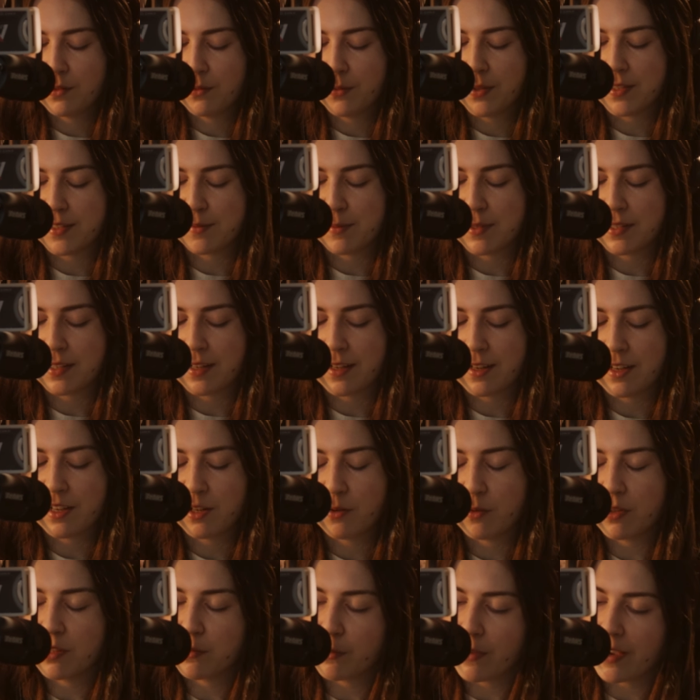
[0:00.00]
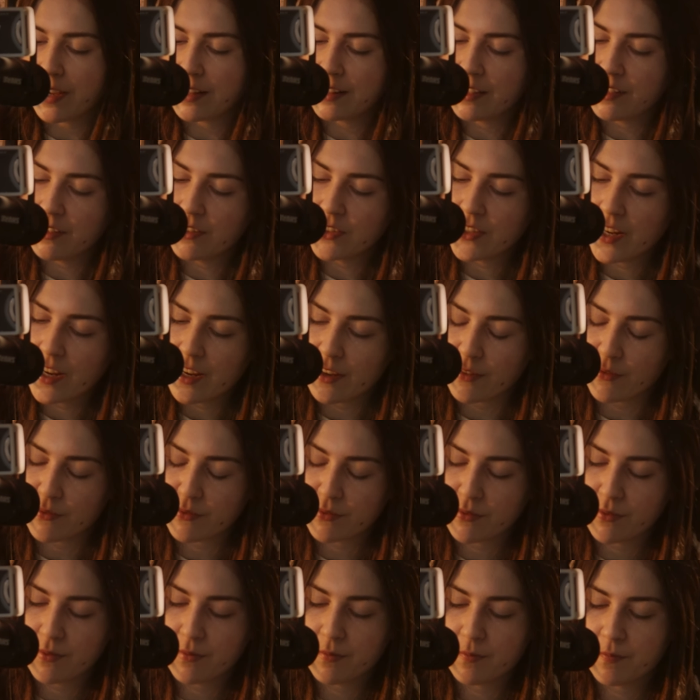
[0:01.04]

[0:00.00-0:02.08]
has been cutting with my little knife?"